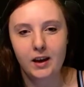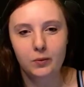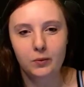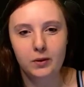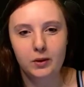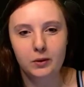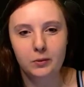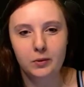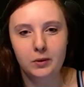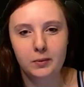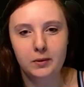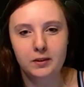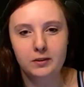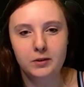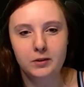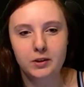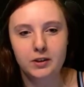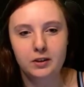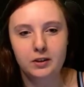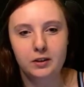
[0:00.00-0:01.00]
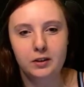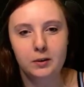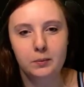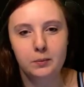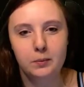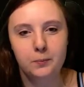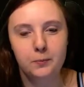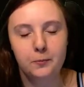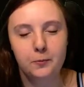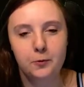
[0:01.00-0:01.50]
when we will return
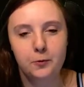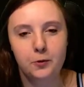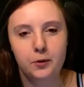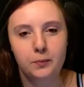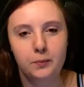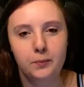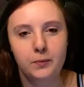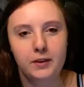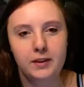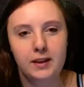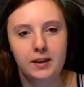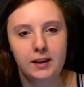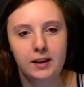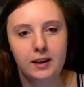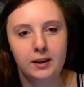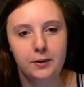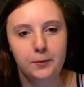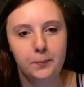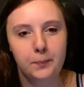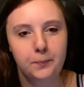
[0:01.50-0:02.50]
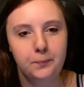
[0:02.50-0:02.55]
him from the daycare.